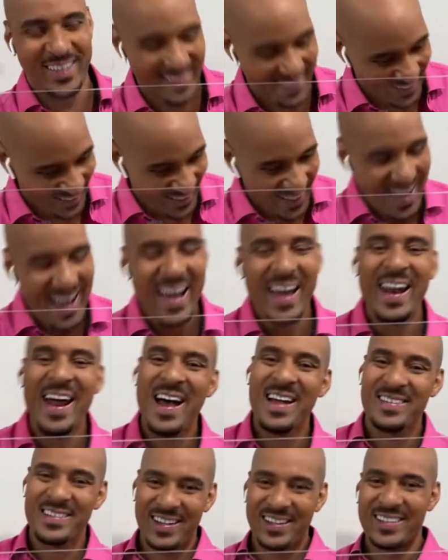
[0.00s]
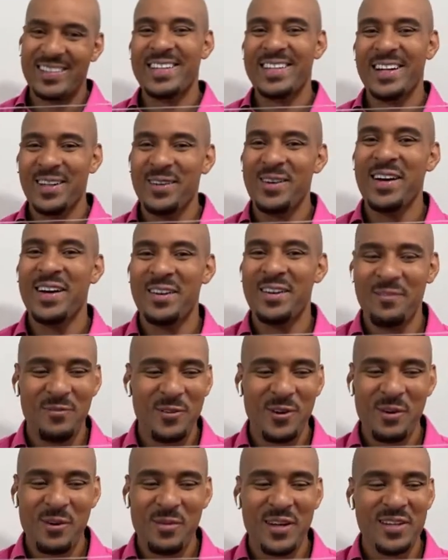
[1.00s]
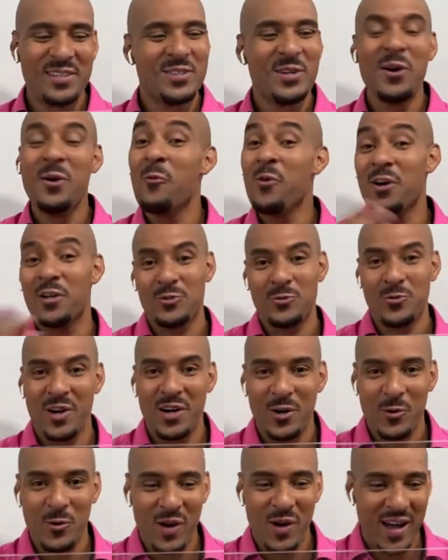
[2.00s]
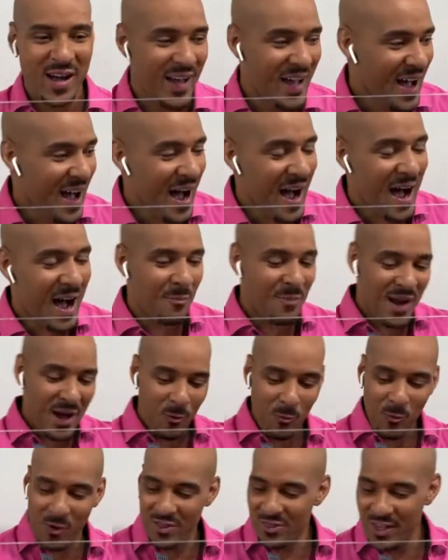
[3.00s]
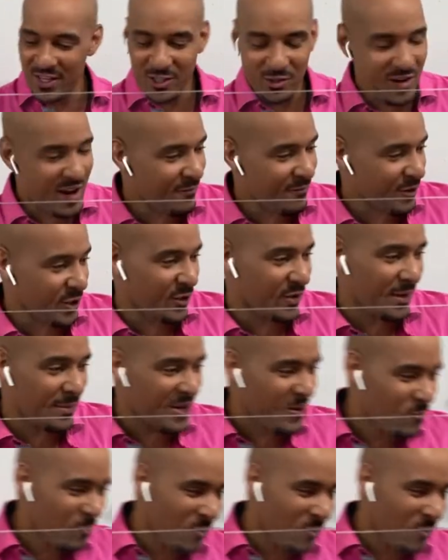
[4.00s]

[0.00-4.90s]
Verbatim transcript: it has an accelerated formula, so it works right away. Um, now, one thing you never do, let